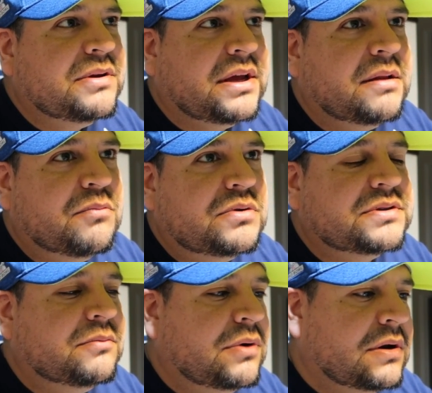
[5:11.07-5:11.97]
Kellen
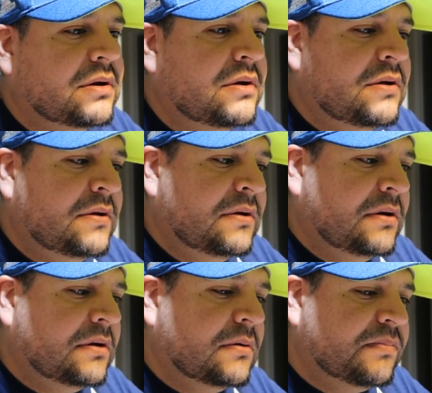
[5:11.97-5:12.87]
Moore's gonna wanna,
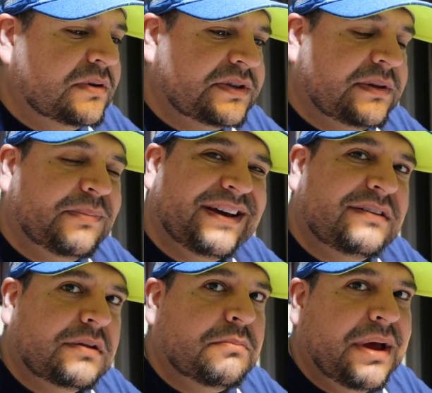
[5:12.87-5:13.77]
you know, push the
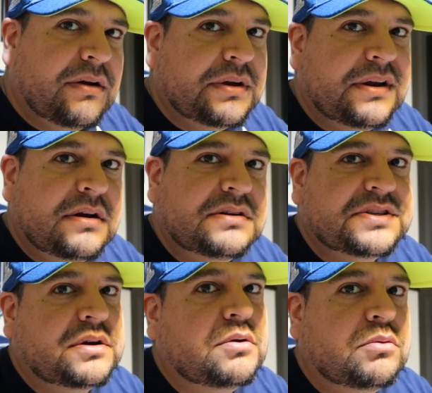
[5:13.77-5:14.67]
pedal to the metal here and
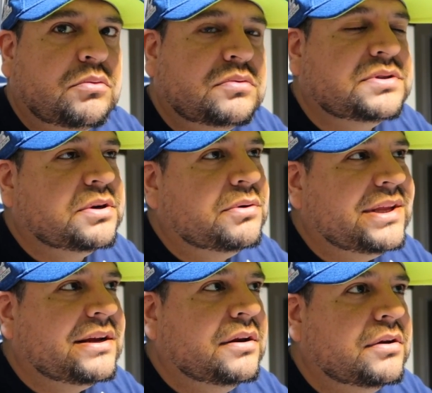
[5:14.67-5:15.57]
show what
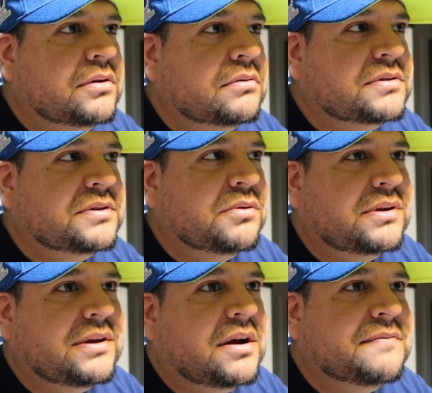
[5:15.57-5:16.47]
they can do, show
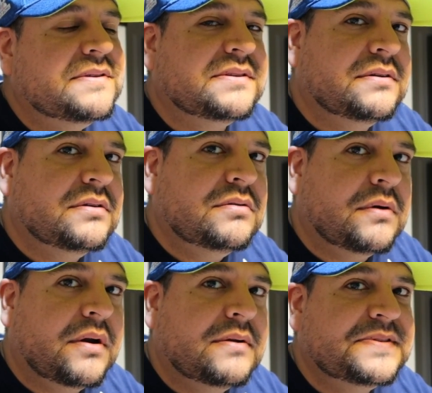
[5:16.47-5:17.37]
what the offense can do.
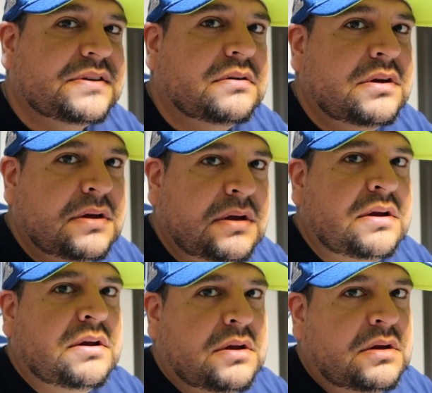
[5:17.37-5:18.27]
All right, so
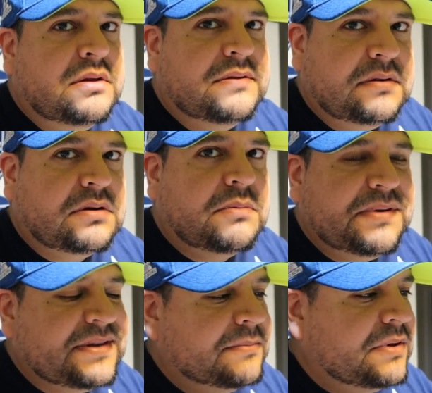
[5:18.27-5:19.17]
could
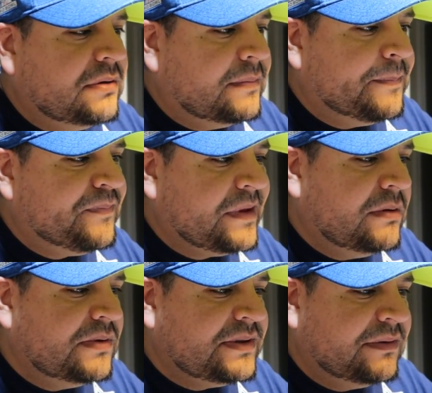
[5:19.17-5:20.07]
be something
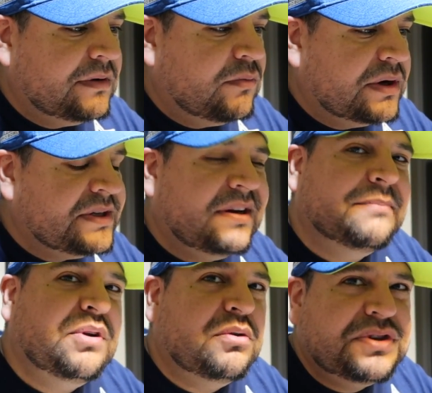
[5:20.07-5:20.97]
to watch here.
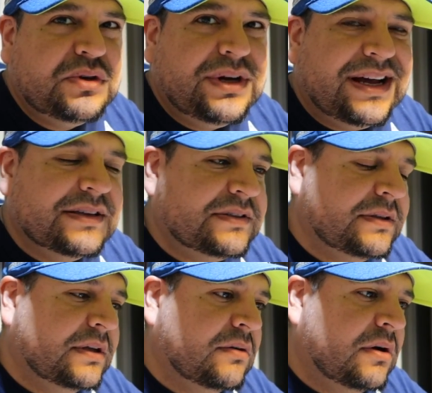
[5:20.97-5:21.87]
Let me know what you guys
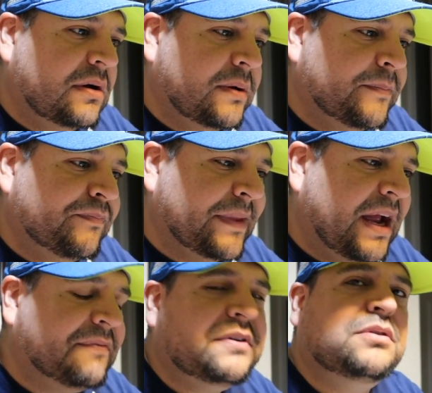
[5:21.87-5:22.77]
think.
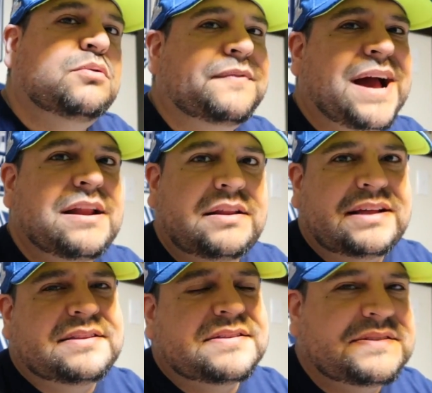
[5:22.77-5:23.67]
After you kind of
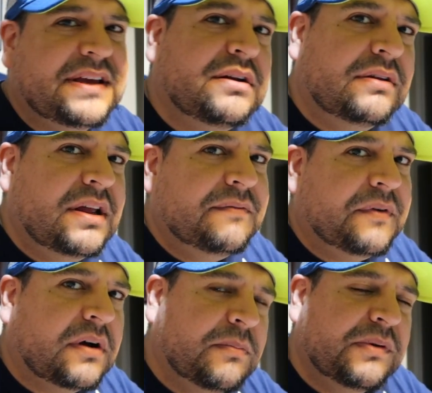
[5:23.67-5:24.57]
let this settle in
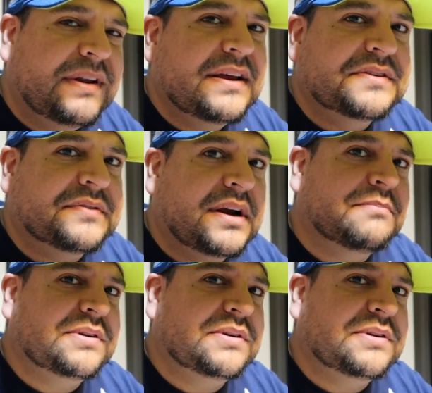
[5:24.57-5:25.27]
for a couple of days, right?